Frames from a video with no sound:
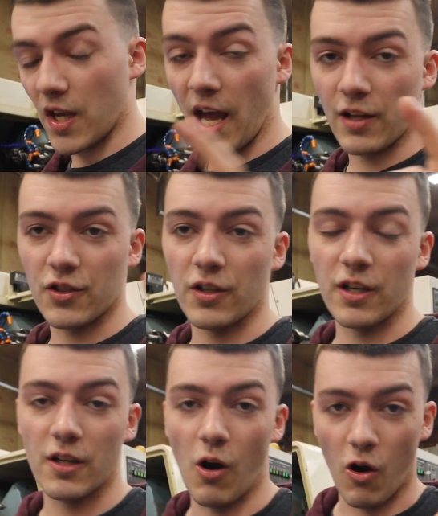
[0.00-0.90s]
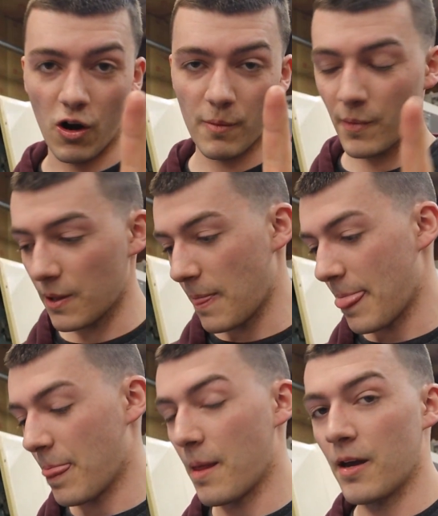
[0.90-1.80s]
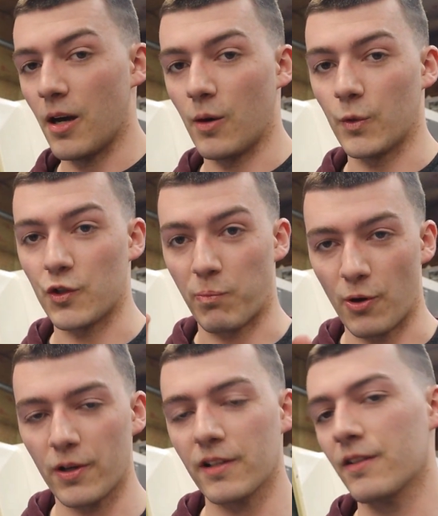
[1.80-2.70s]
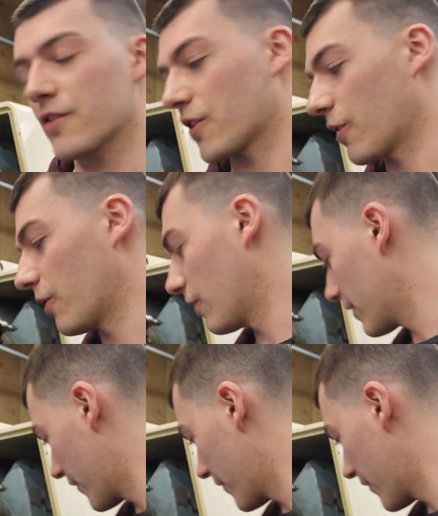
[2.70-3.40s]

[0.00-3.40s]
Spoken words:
catcher arm was broken. So